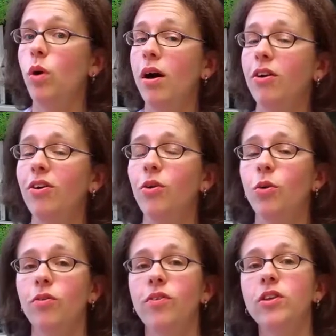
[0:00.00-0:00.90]
water
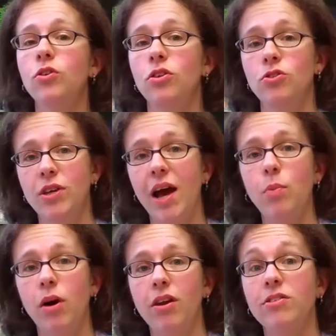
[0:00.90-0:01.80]
or filter their tap
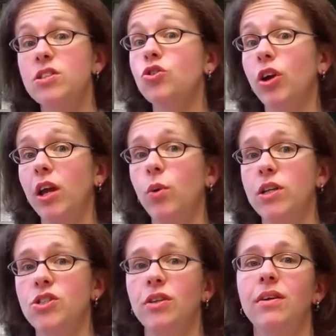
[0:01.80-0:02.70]
water is a great
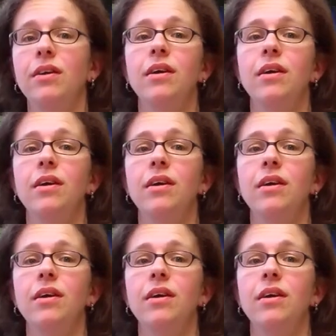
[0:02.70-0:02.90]
question.